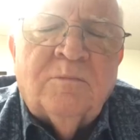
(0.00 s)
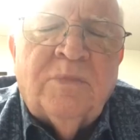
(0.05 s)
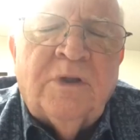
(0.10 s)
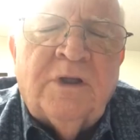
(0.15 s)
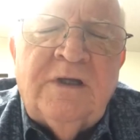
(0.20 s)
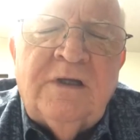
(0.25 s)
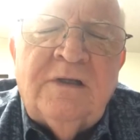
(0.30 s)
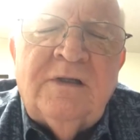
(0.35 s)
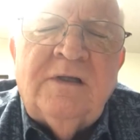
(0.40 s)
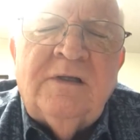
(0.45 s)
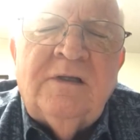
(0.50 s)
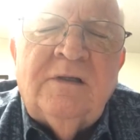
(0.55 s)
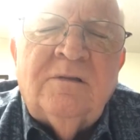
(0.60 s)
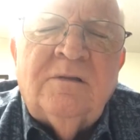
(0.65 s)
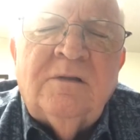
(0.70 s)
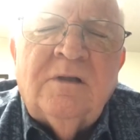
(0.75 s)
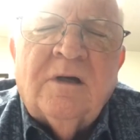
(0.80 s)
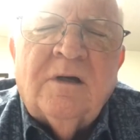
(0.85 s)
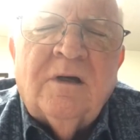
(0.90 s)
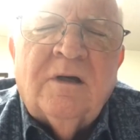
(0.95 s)
bleeding
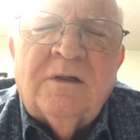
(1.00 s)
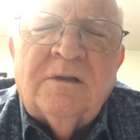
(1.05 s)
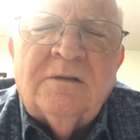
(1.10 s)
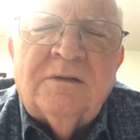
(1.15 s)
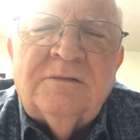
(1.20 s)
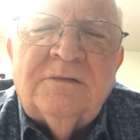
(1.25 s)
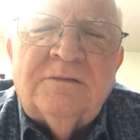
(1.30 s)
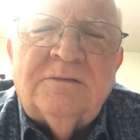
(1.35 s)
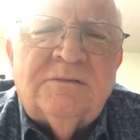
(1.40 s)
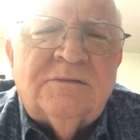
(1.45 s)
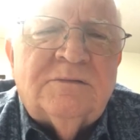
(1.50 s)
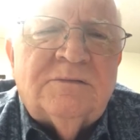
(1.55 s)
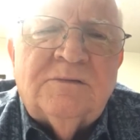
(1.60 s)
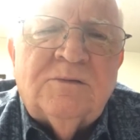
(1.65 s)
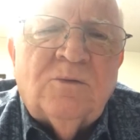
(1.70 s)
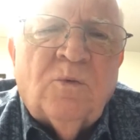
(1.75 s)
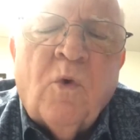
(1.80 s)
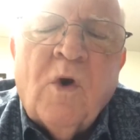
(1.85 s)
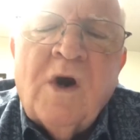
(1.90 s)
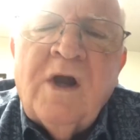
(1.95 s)
uh,
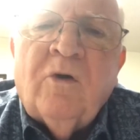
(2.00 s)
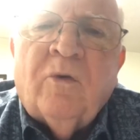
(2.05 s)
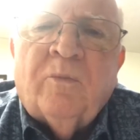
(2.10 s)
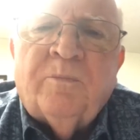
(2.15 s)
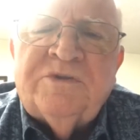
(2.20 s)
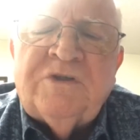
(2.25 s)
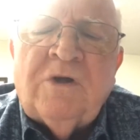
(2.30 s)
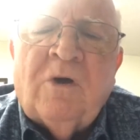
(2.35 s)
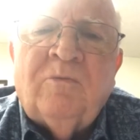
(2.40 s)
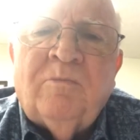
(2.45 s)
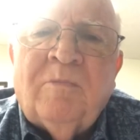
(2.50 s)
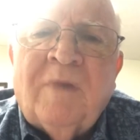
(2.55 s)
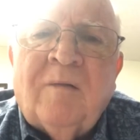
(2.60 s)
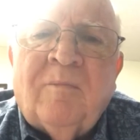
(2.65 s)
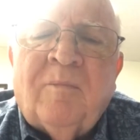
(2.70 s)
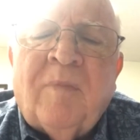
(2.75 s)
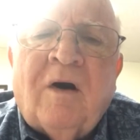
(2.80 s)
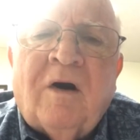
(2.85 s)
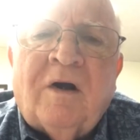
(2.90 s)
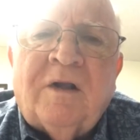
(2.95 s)
whelps on my
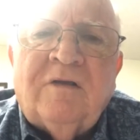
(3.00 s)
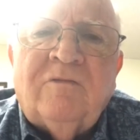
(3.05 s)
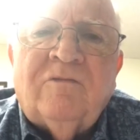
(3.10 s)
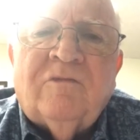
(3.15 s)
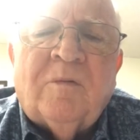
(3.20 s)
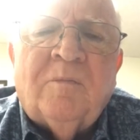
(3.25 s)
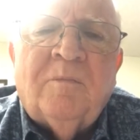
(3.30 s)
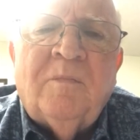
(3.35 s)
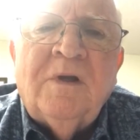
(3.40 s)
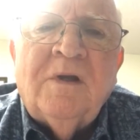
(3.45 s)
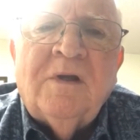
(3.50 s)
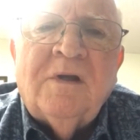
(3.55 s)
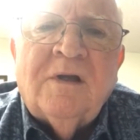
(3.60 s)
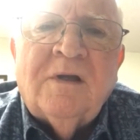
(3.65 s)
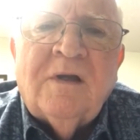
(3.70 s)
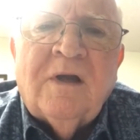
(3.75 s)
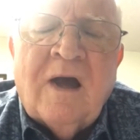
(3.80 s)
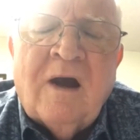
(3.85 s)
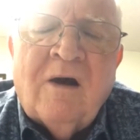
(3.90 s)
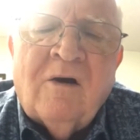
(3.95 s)
body from
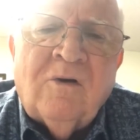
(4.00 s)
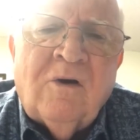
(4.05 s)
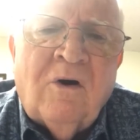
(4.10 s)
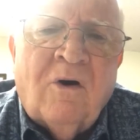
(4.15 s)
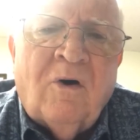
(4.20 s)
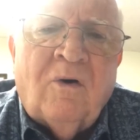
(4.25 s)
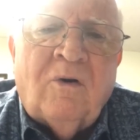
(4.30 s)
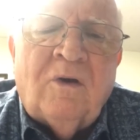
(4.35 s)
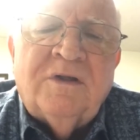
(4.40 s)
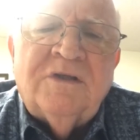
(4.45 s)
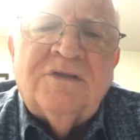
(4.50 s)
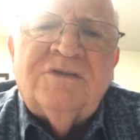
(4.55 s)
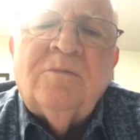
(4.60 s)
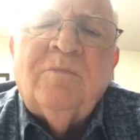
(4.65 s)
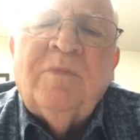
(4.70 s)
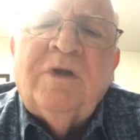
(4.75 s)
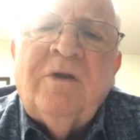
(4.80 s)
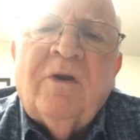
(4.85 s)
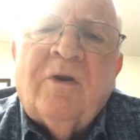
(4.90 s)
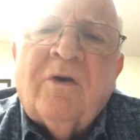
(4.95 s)

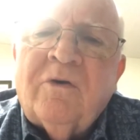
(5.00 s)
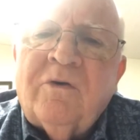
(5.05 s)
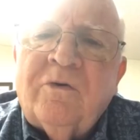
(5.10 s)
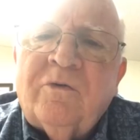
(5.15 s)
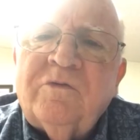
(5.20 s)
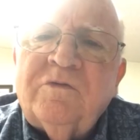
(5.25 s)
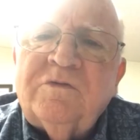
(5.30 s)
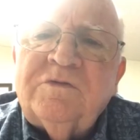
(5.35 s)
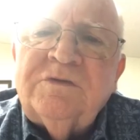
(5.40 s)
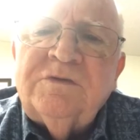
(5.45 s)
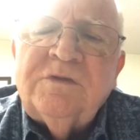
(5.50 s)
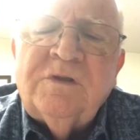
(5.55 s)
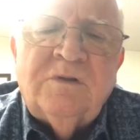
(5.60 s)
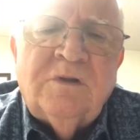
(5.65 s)
alcoholism and nerves.